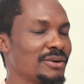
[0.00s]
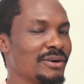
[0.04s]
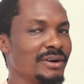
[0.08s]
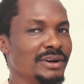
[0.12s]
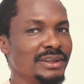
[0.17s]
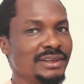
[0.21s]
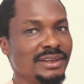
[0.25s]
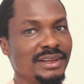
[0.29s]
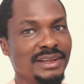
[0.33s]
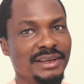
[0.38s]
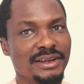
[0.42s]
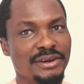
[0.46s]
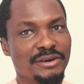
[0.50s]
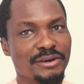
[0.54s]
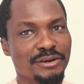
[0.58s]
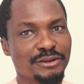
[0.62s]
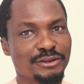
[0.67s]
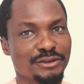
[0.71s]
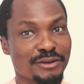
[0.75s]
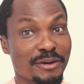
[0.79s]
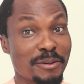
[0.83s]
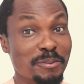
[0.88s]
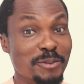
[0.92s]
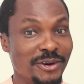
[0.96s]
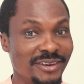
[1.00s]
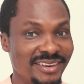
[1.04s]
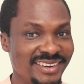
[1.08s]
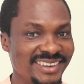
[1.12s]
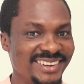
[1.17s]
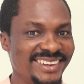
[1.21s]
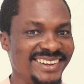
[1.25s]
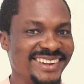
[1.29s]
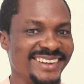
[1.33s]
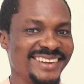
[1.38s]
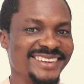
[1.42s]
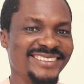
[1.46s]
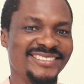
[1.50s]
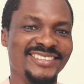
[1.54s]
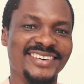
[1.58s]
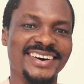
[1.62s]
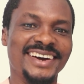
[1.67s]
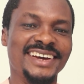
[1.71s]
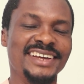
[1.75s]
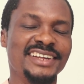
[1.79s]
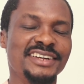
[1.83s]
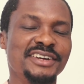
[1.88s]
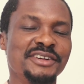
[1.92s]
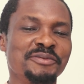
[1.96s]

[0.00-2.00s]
call in Lagos Omolile, right?